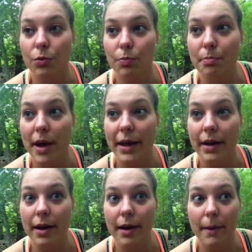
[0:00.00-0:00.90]

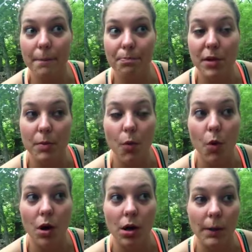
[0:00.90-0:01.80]
might um, be
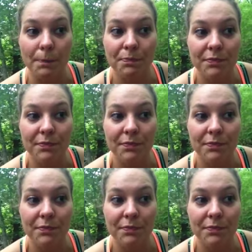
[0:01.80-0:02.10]
more